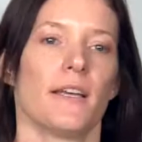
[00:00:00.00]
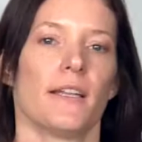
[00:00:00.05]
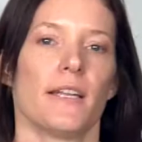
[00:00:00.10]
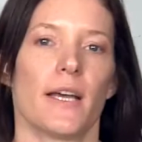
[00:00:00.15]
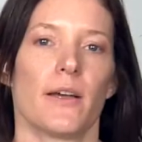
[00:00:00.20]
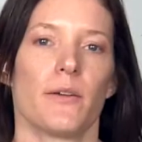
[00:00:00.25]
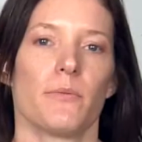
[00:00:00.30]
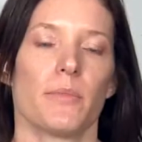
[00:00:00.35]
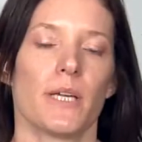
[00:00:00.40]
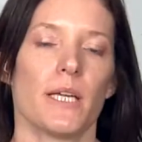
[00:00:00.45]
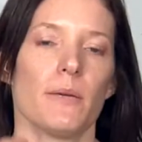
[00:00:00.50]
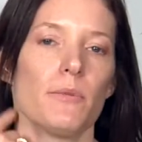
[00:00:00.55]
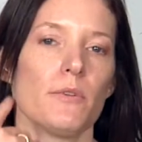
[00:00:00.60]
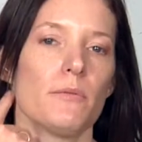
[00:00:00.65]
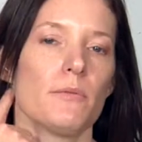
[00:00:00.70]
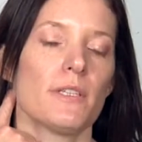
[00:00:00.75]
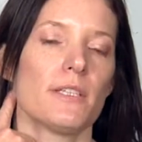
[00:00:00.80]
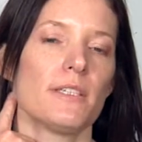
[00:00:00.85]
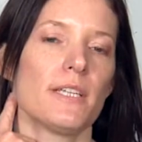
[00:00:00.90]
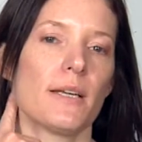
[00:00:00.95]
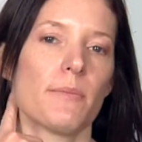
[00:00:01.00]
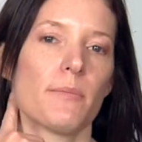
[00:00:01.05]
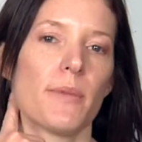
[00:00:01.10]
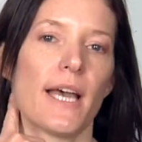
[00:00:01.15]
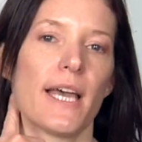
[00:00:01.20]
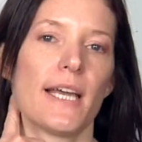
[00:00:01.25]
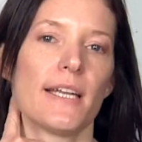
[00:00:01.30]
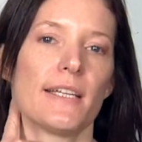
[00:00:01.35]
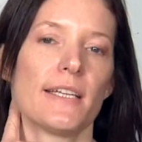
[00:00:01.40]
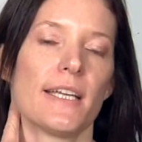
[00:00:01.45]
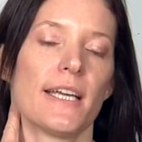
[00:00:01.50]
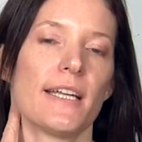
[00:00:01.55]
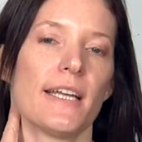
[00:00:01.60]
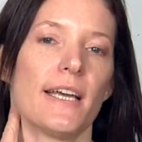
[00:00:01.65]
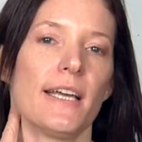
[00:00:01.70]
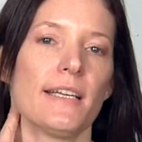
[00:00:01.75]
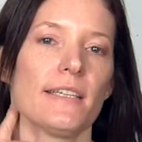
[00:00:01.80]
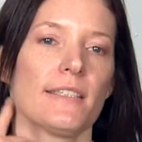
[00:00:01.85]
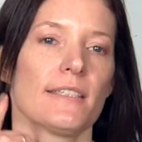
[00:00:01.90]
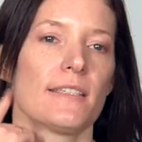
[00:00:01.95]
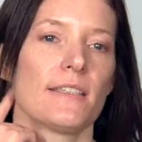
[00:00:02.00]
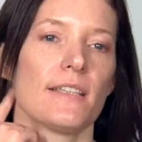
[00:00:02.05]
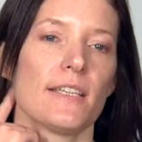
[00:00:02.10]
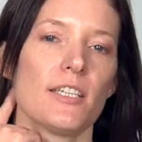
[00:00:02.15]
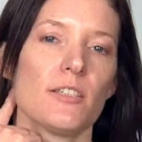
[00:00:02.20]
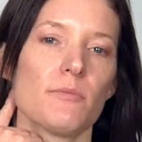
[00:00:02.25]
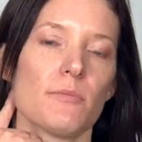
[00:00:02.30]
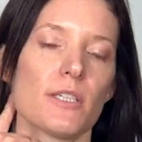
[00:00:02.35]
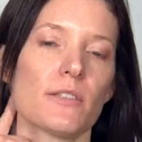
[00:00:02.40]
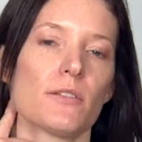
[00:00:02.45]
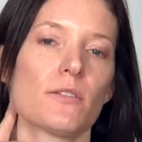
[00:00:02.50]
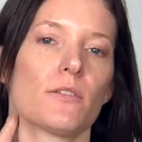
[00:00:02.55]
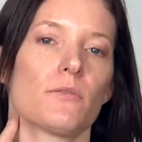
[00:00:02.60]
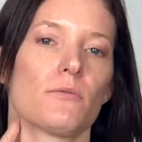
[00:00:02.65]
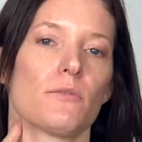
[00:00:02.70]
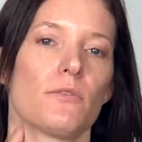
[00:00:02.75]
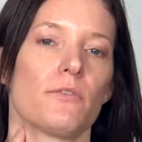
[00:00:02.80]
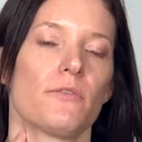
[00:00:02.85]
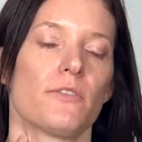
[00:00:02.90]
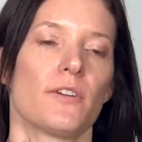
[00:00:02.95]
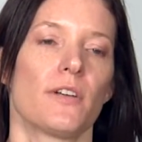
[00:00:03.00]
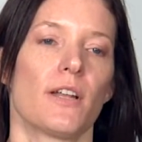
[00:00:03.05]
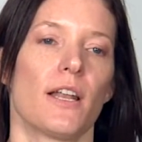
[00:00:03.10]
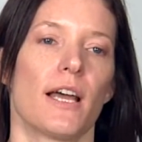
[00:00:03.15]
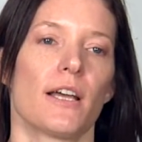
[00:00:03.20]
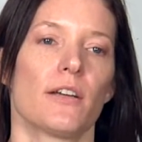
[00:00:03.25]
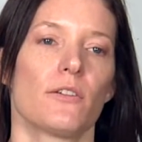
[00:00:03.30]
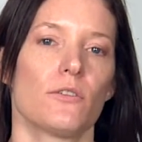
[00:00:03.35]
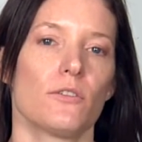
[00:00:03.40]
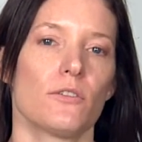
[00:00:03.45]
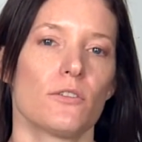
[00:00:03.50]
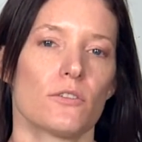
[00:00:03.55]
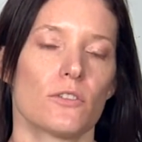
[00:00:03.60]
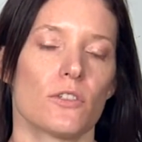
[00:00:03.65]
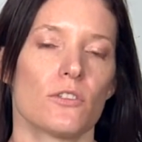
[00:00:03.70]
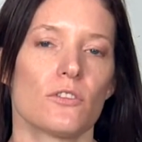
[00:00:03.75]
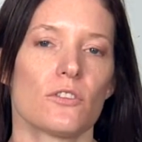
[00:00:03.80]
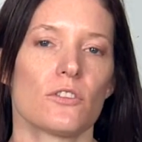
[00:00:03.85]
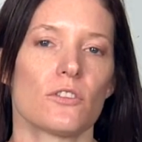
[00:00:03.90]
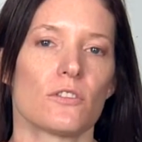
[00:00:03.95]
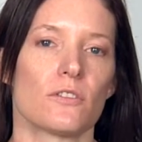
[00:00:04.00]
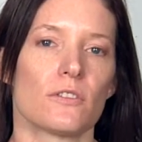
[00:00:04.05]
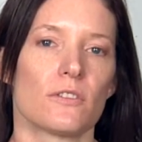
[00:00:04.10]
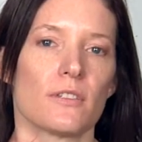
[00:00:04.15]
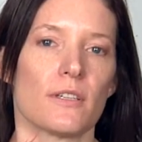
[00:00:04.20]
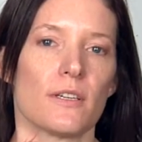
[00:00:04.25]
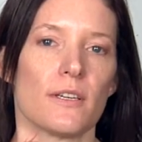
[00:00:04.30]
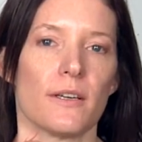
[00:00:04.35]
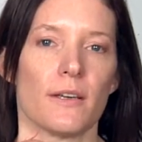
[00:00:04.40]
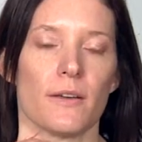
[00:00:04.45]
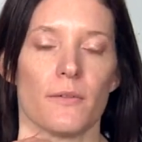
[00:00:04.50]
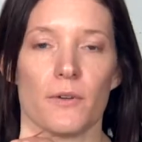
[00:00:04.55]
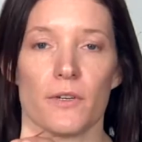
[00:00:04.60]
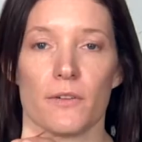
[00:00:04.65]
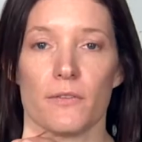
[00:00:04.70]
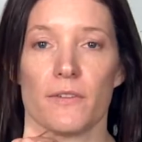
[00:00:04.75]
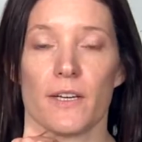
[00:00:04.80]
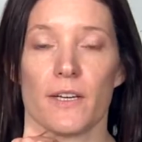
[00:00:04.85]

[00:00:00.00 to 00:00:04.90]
Now, in people with neck pain and headaches, these muscles will feel like cooked sausages, when in